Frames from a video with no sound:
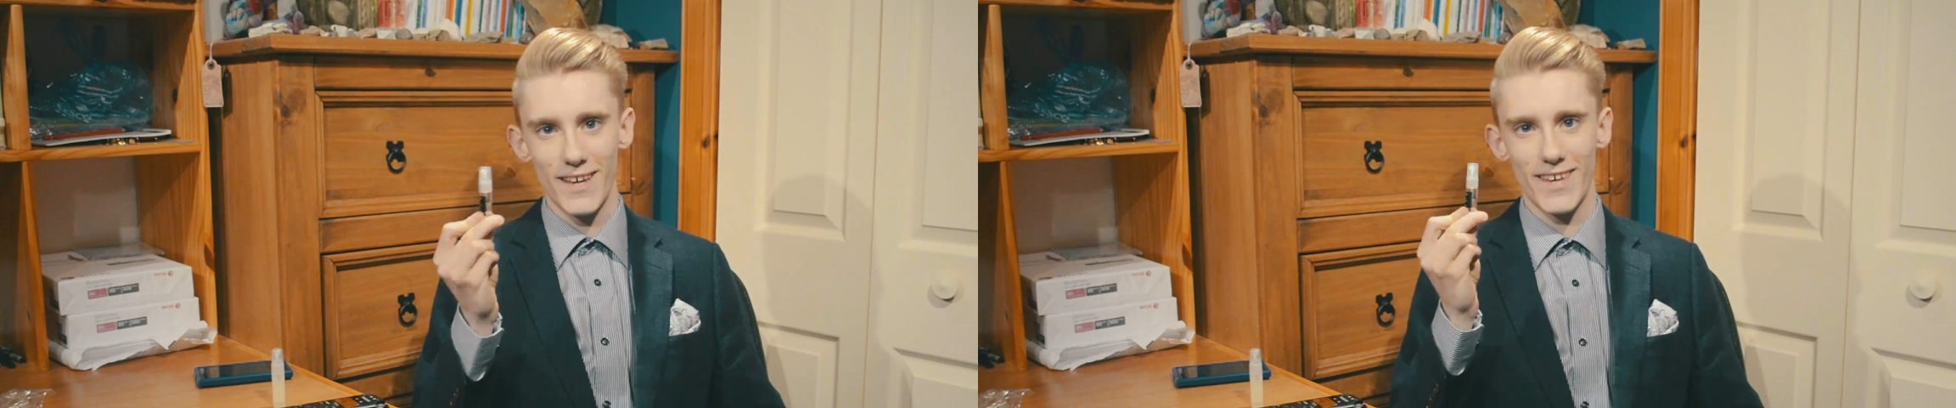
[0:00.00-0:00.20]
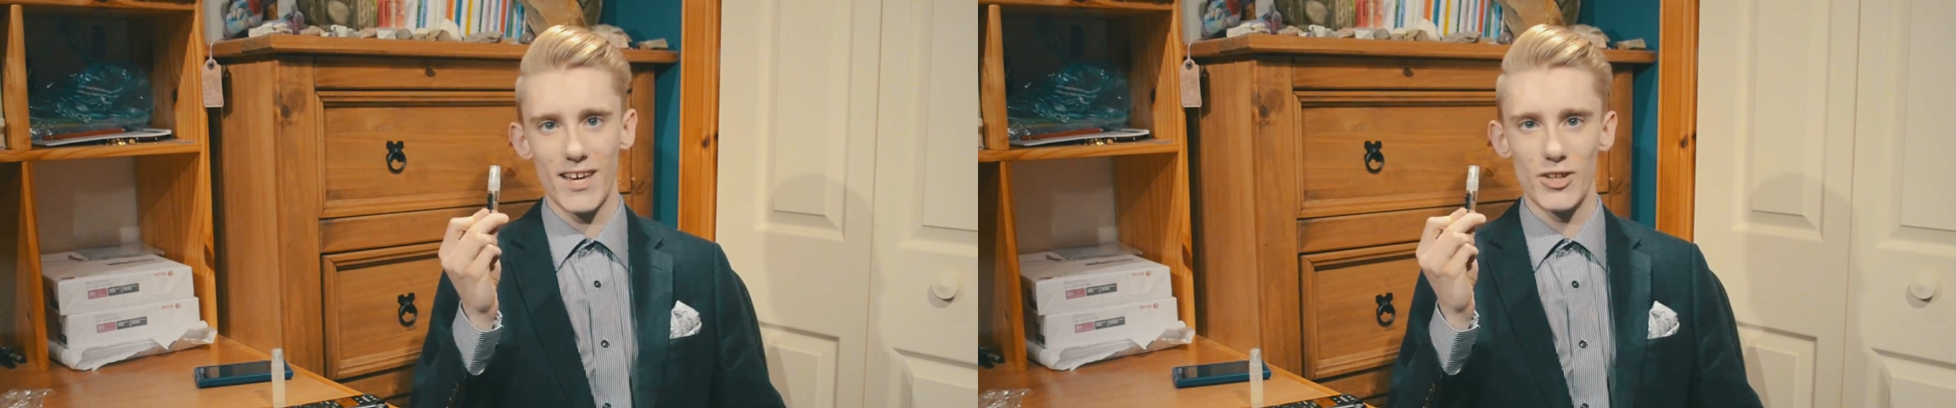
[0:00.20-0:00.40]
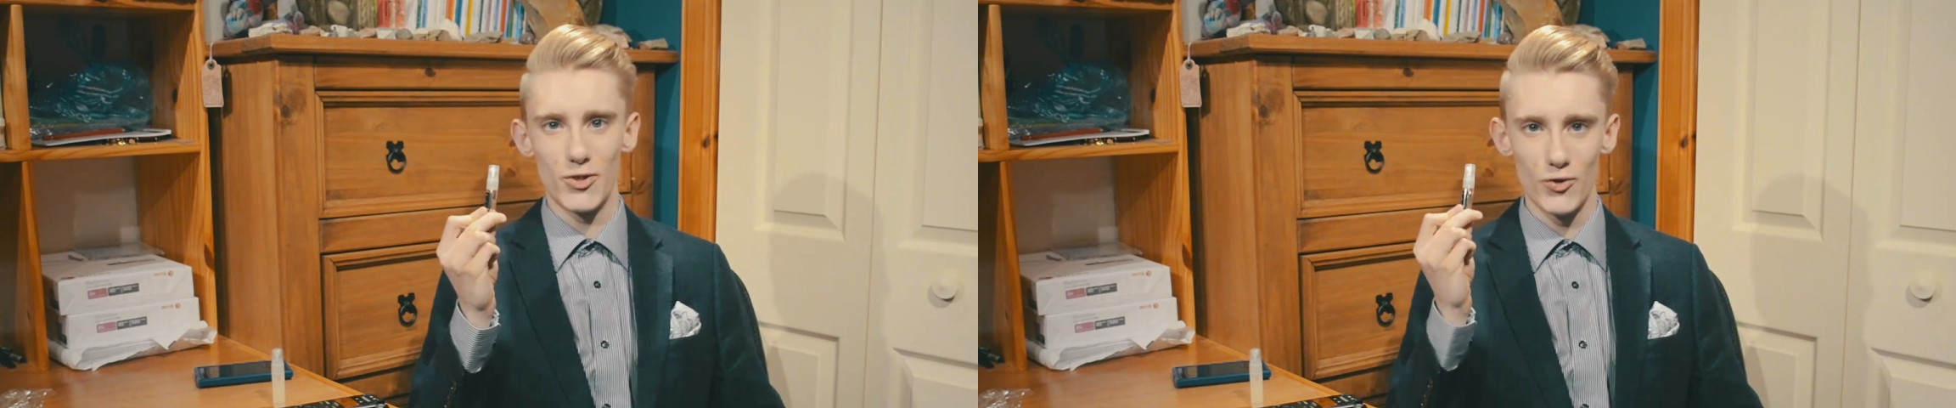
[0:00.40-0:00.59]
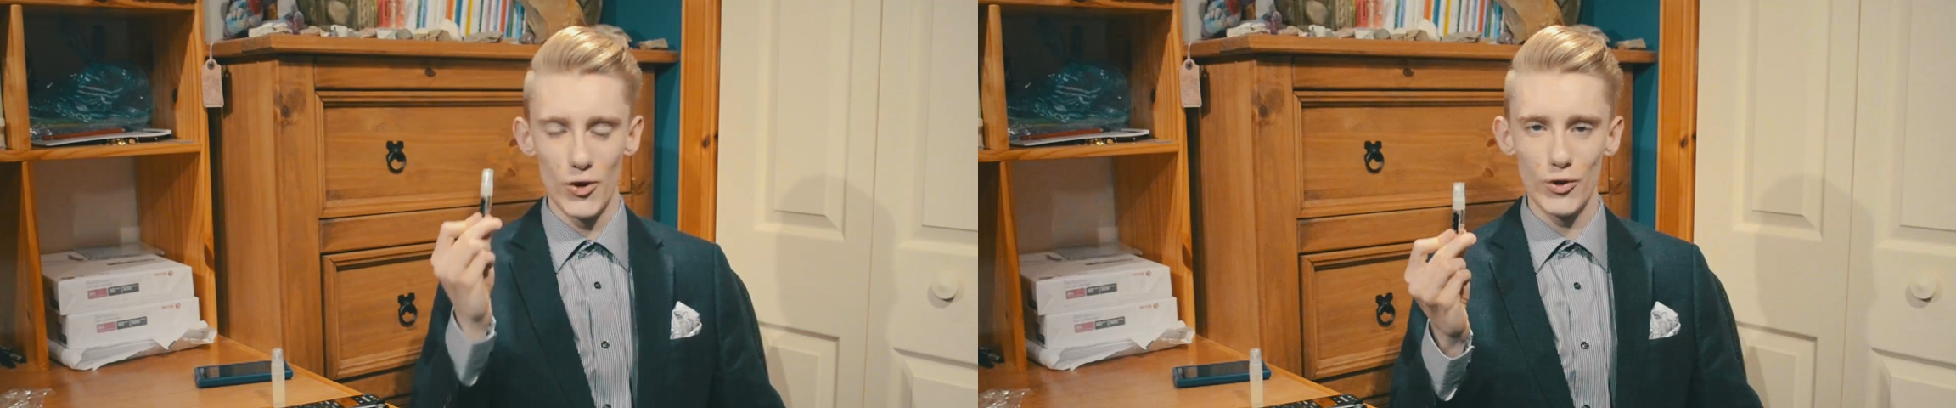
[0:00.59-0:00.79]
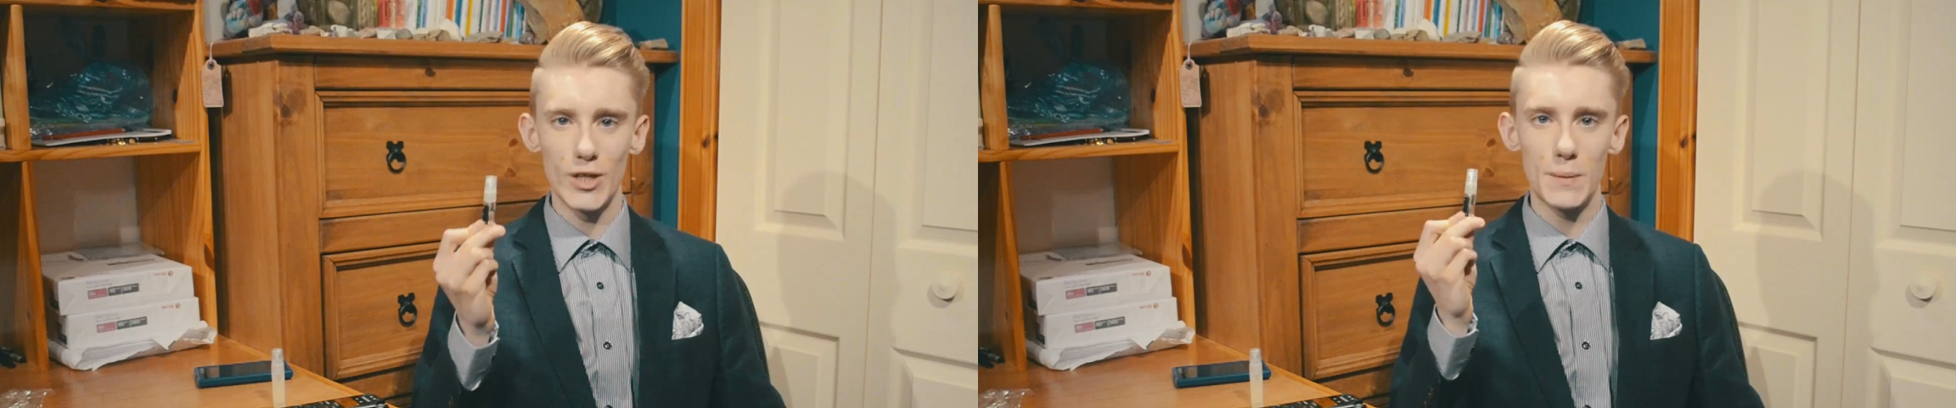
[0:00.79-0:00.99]
get
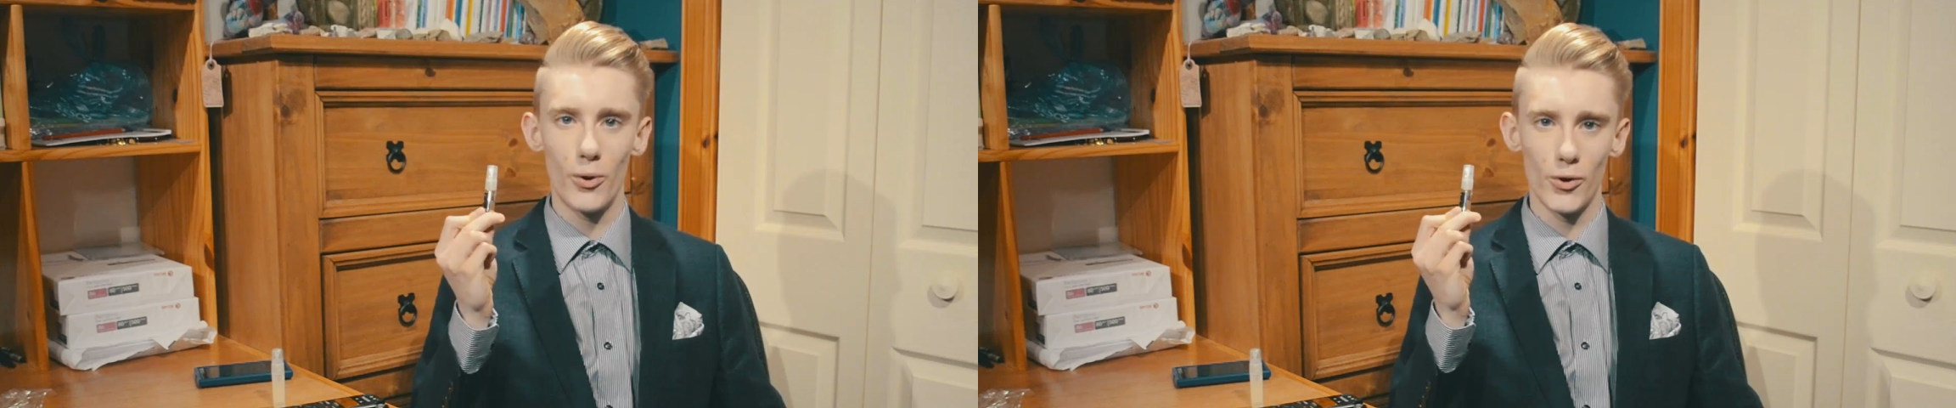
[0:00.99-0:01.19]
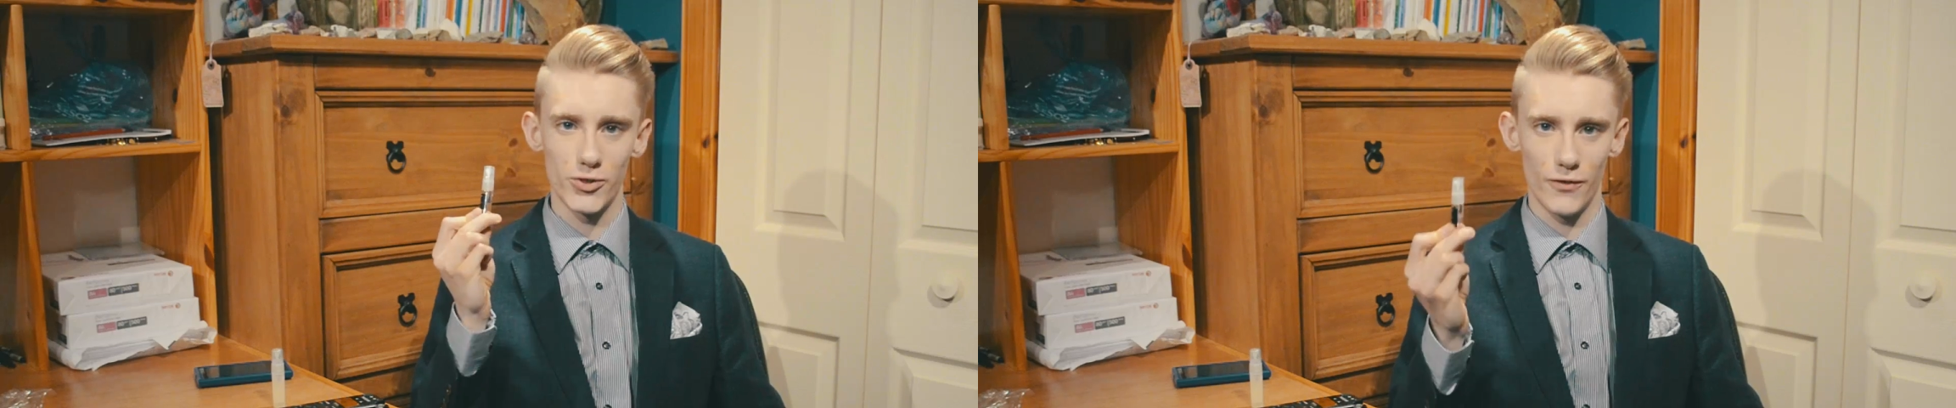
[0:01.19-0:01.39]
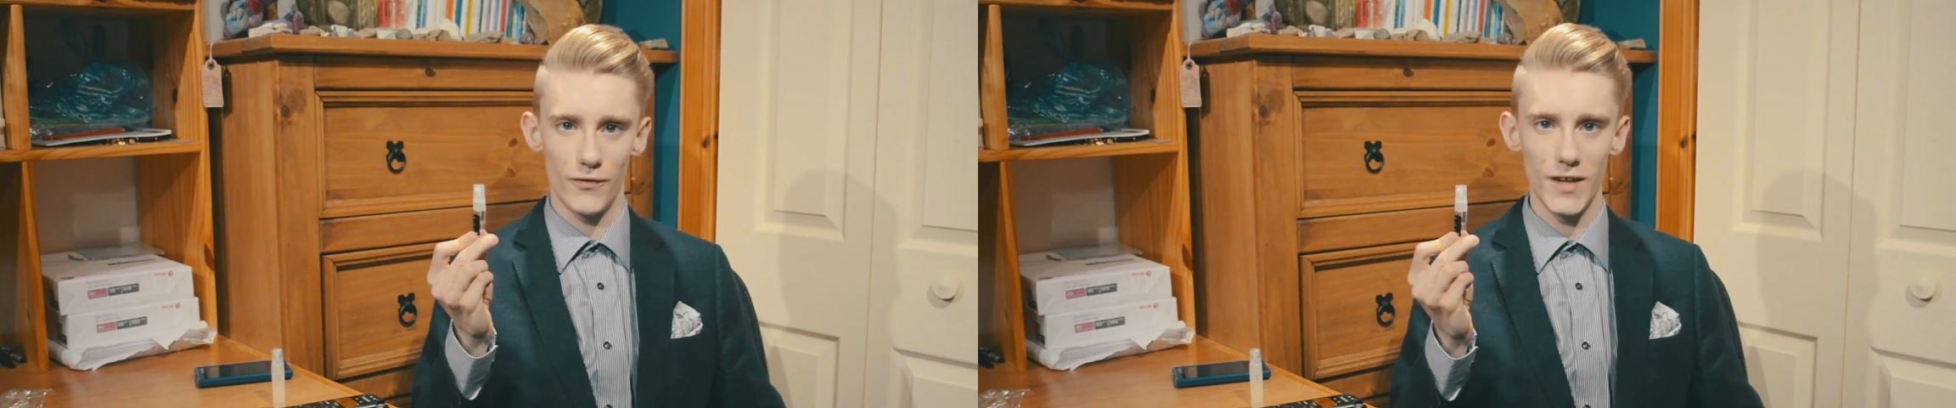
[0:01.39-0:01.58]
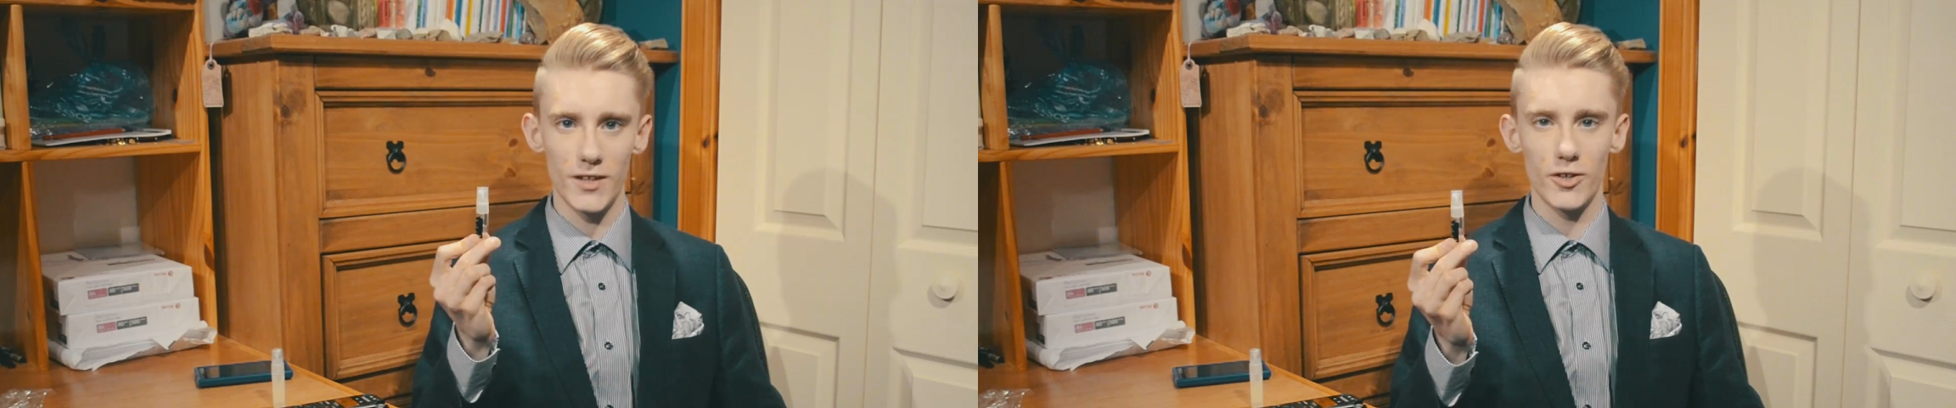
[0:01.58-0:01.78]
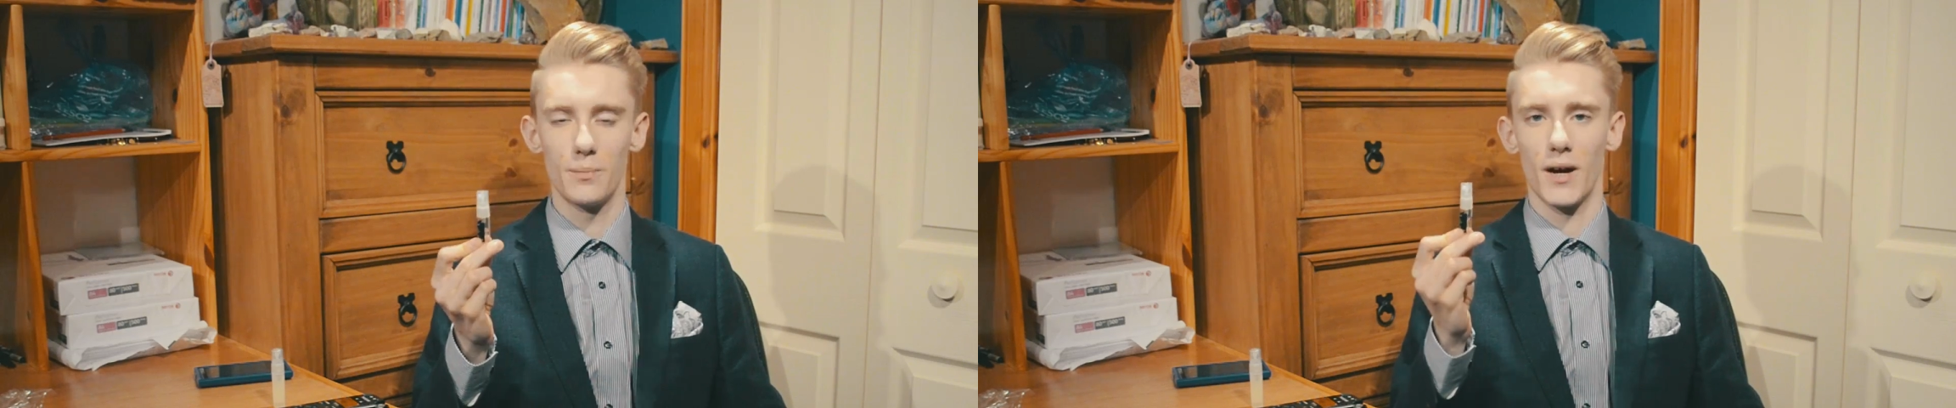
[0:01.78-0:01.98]
Neroli Portofino